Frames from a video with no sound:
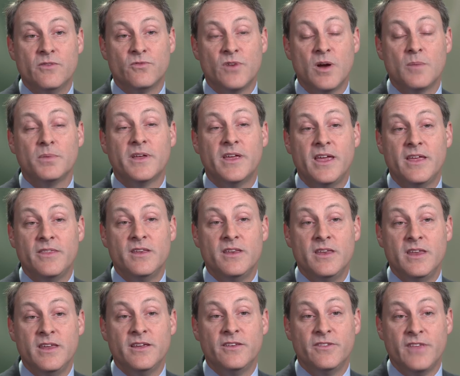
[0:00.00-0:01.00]
replicate the
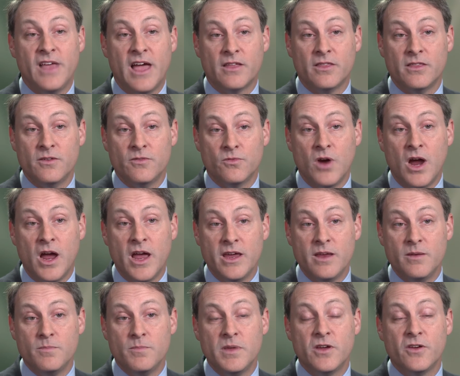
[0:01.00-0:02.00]
knee exactly
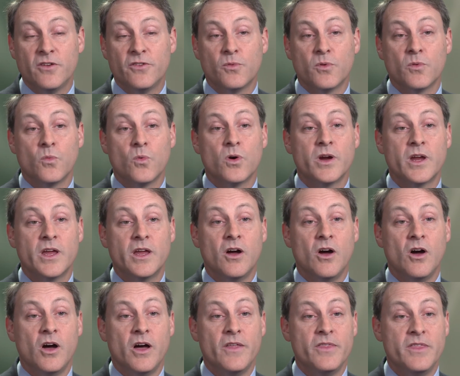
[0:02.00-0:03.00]
right because we're working
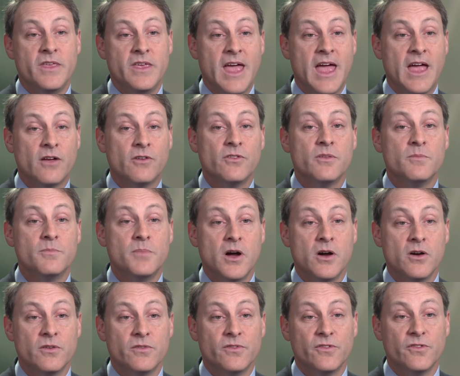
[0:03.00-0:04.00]
on the angle of the
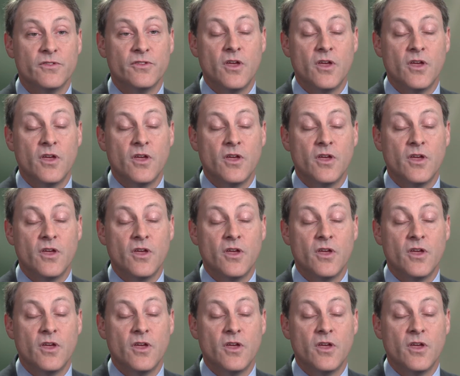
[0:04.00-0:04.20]
bones.